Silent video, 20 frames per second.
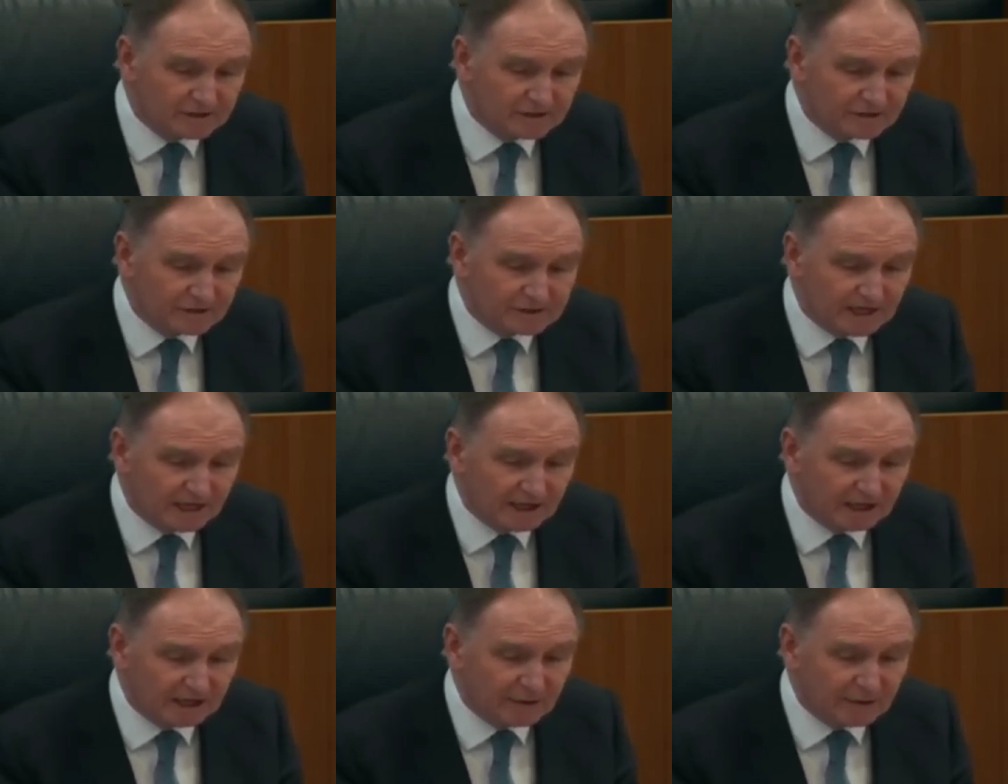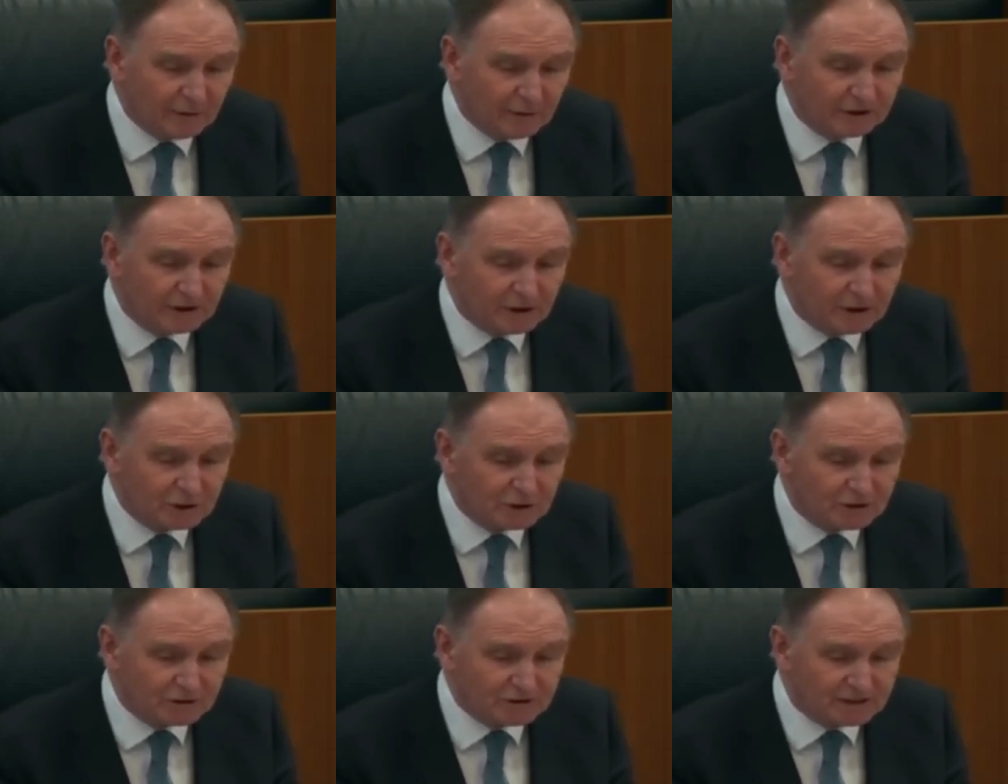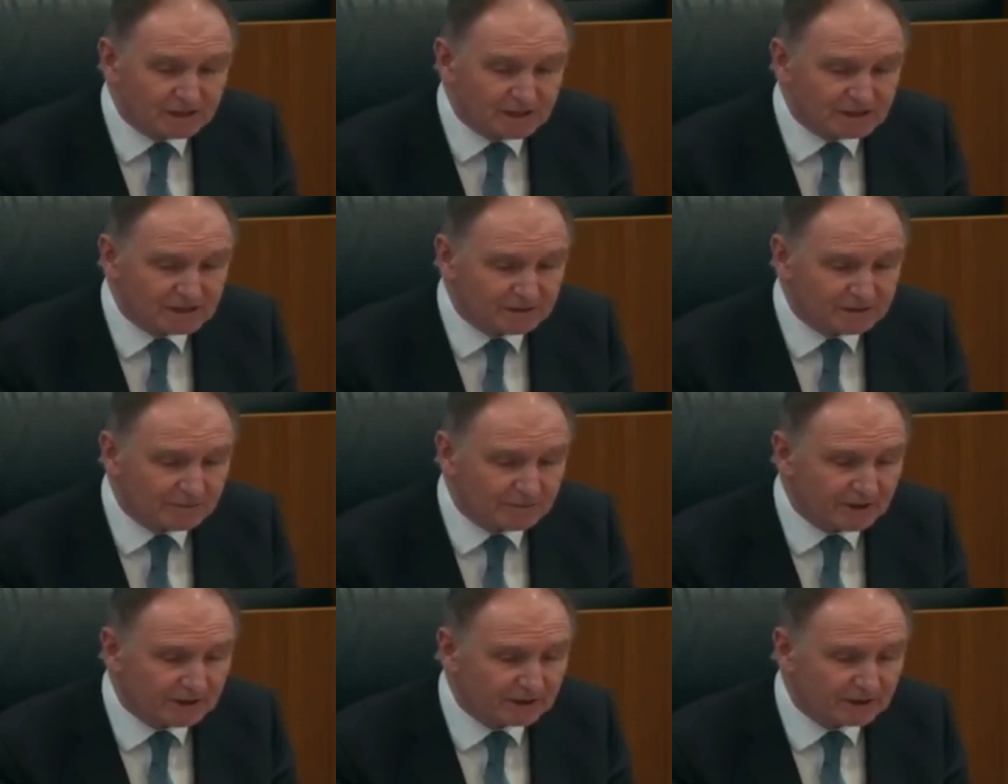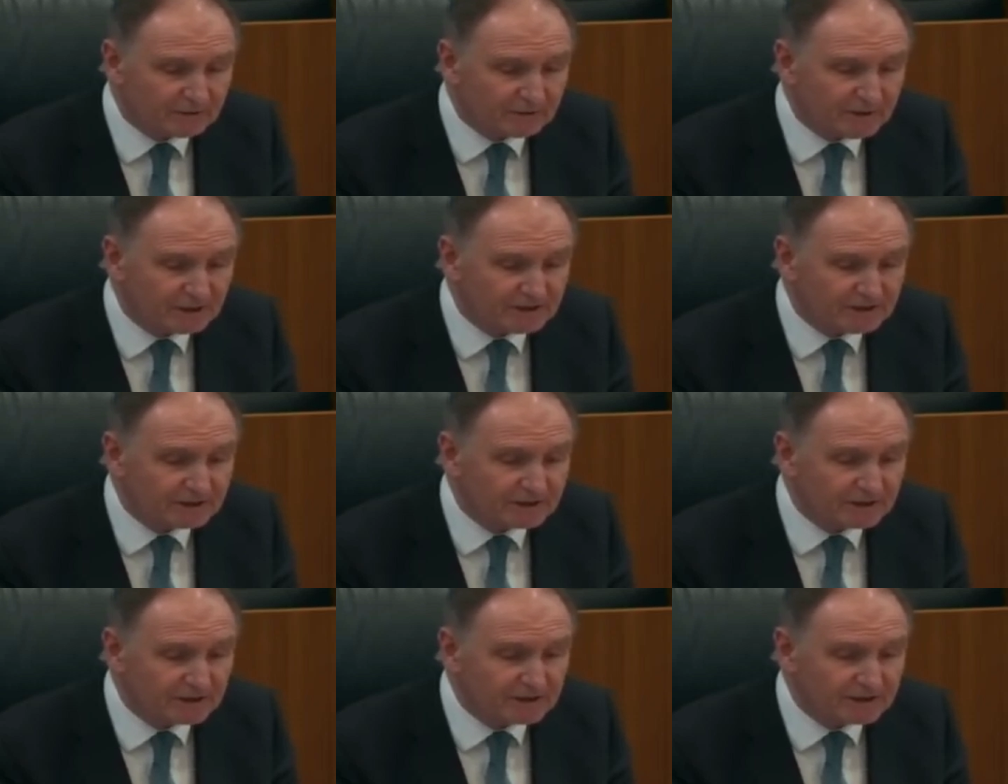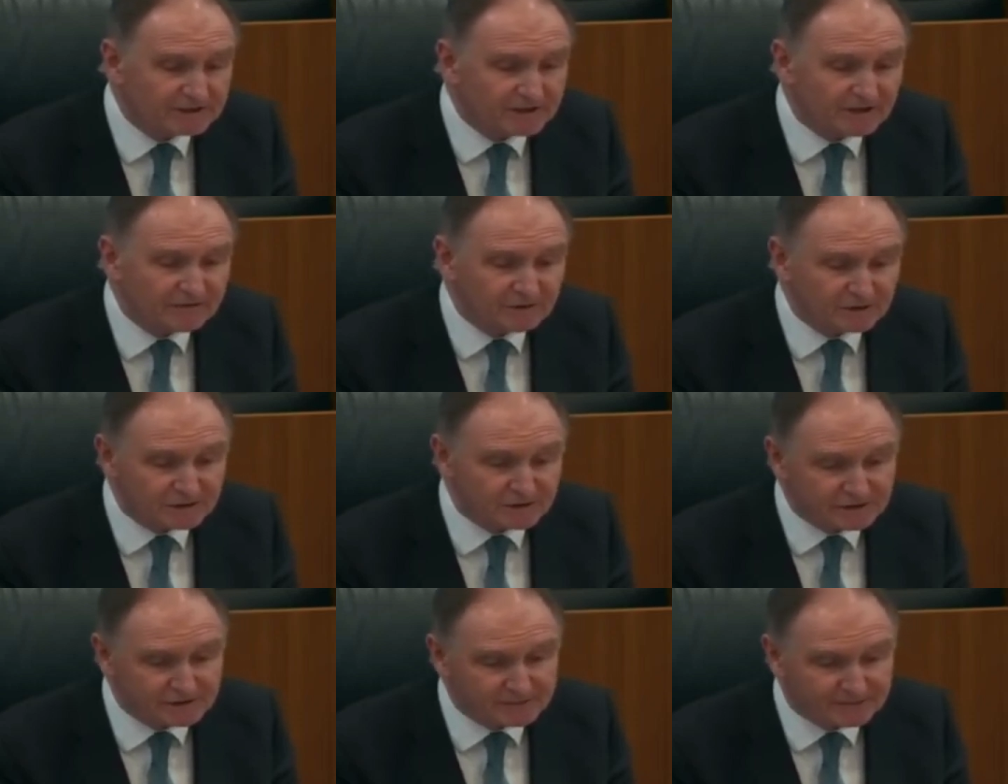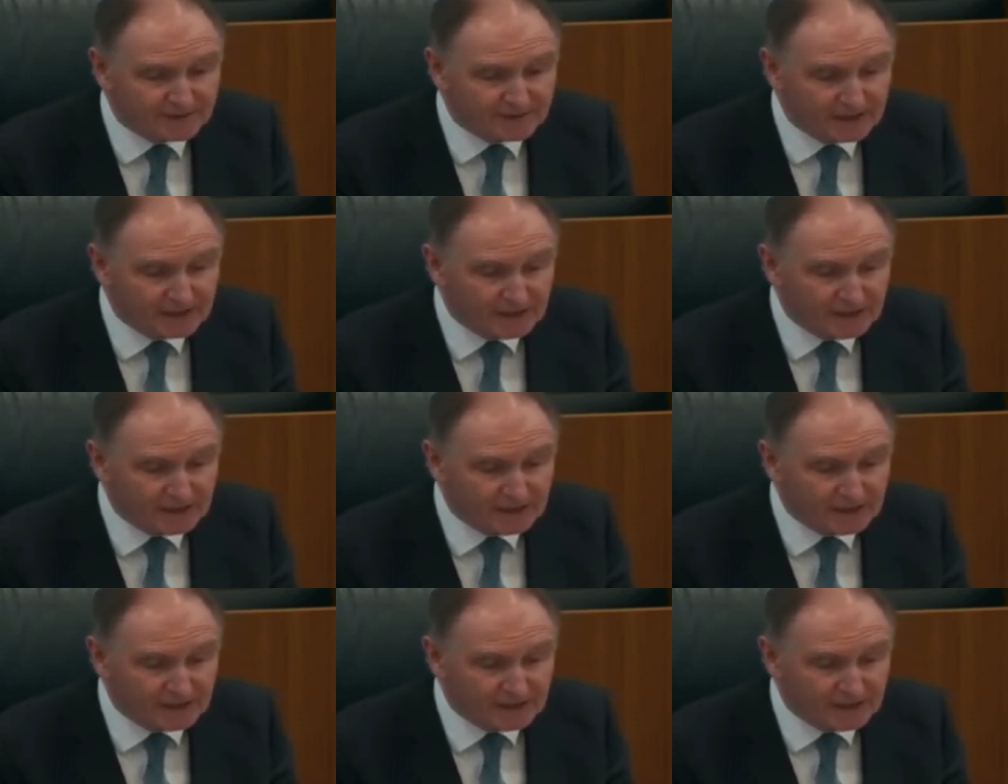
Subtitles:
to the telecommunications data being admitted as evidence.